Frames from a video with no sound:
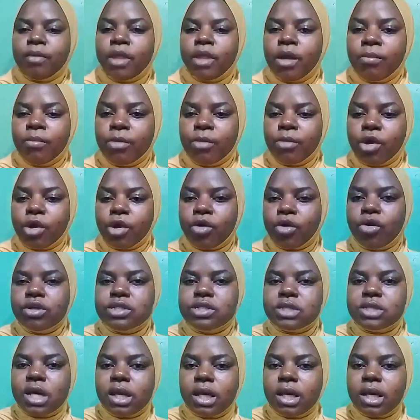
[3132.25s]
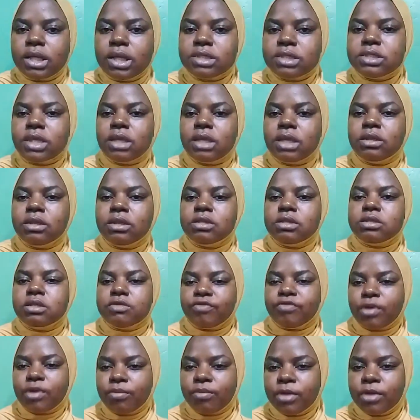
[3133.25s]
because I understand this is
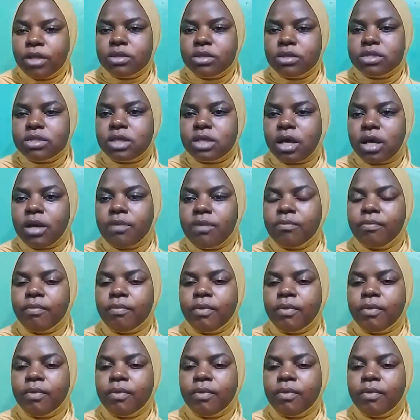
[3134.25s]
family time,